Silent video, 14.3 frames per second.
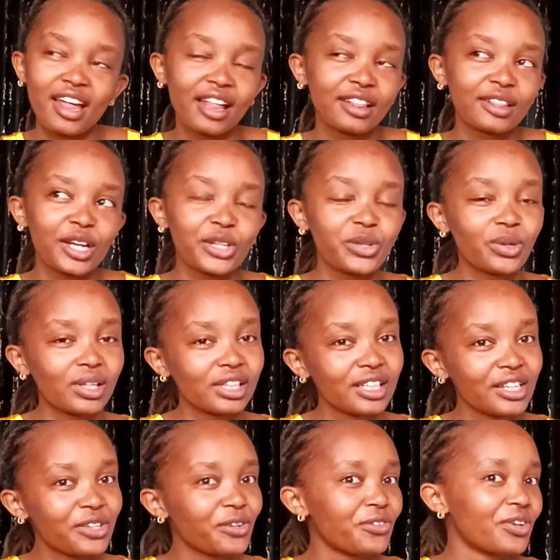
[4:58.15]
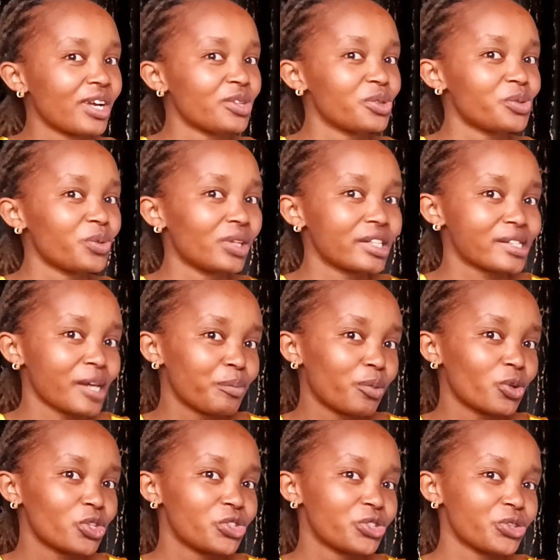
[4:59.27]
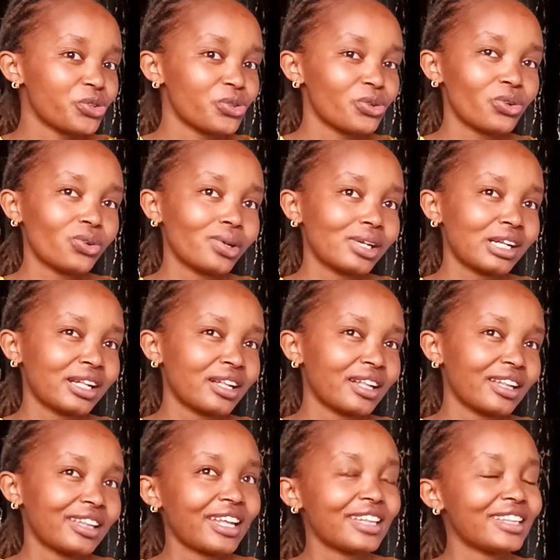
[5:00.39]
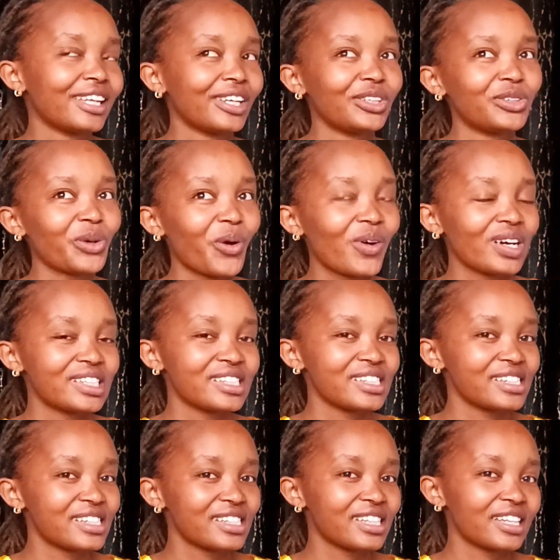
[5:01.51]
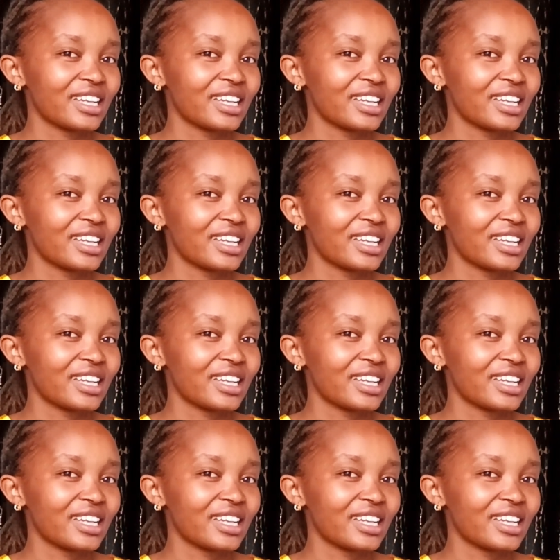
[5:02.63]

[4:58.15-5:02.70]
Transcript: and then you'll think your friends will support you, then they don't.